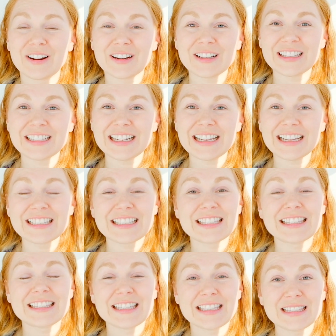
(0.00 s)
clinic to
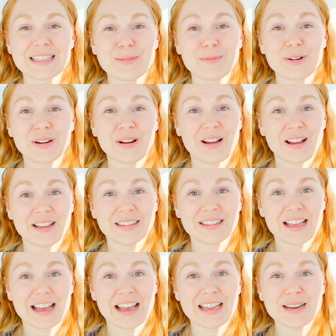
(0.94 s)
see someone
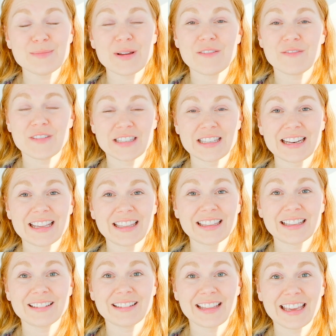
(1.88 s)
online by visiting
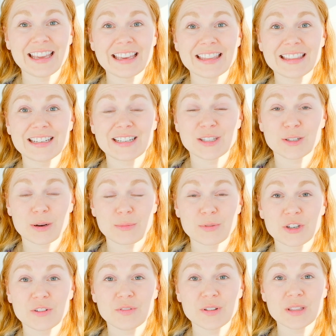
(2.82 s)
the link in the
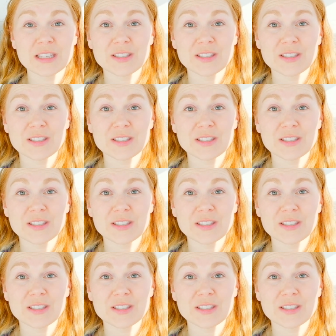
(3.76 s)
description for this